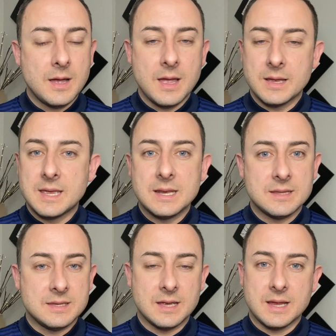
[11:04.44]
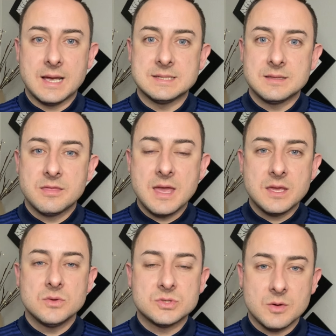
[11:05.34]
Again, at the end, guys, thank
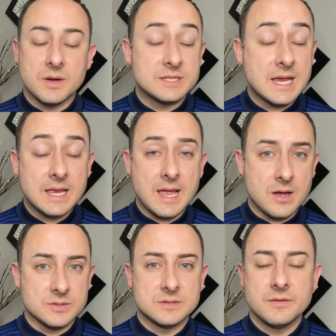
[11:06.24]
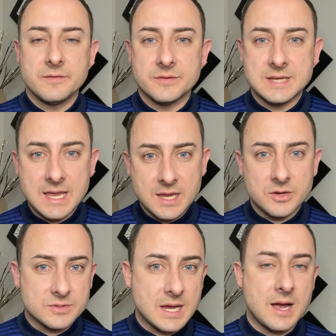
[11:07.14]
you so much, and gals, for taking
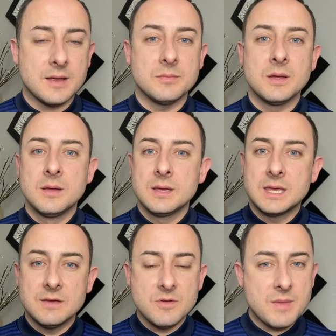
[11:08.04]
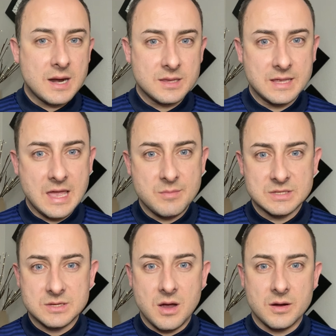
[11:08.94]
your time, giving back to the game of
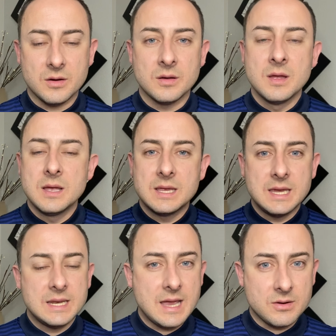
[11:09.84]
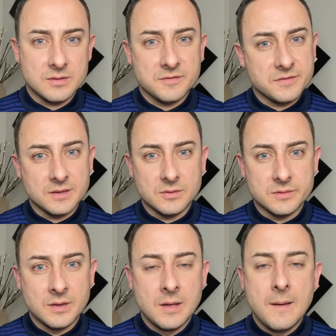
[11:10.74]
soccer, getting out on the
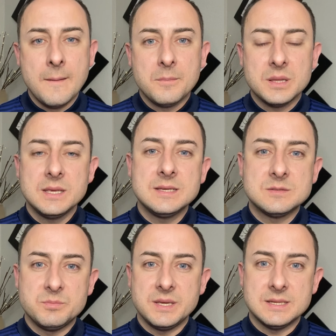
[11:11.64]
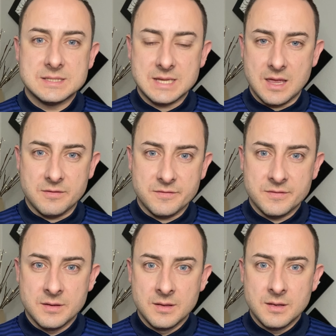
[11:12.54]
field. Please be safe.
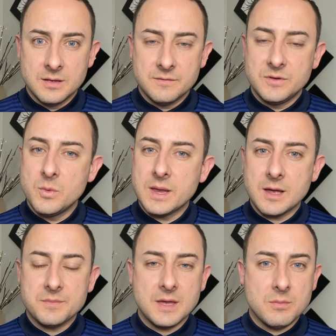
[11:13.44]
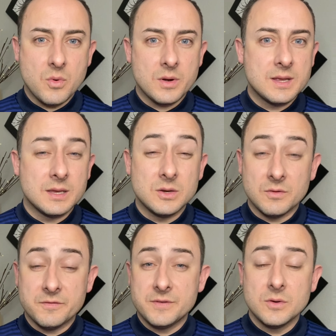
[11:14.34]
If you wake up that morning and you
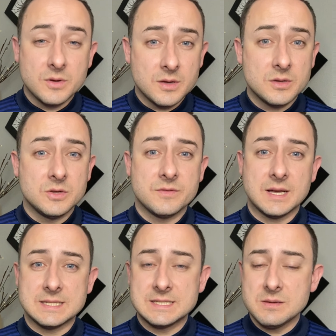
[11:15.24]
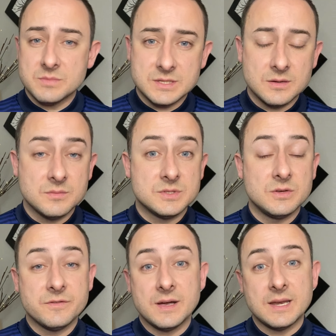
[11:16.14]
don't feel good, you've got symptoms, you
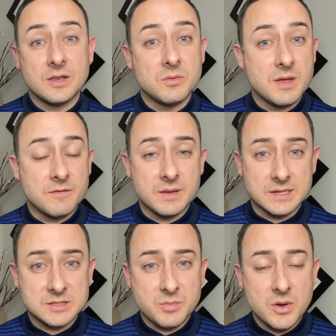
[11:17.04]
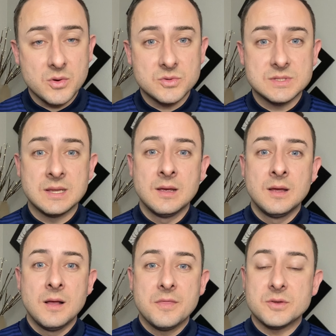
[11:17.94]
find out you may have been exposed,
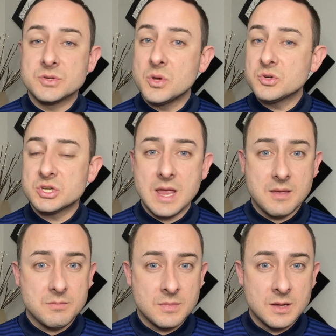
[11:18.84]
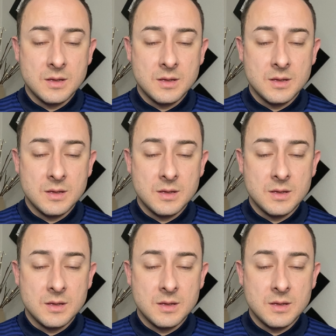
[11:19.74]
there's no shame.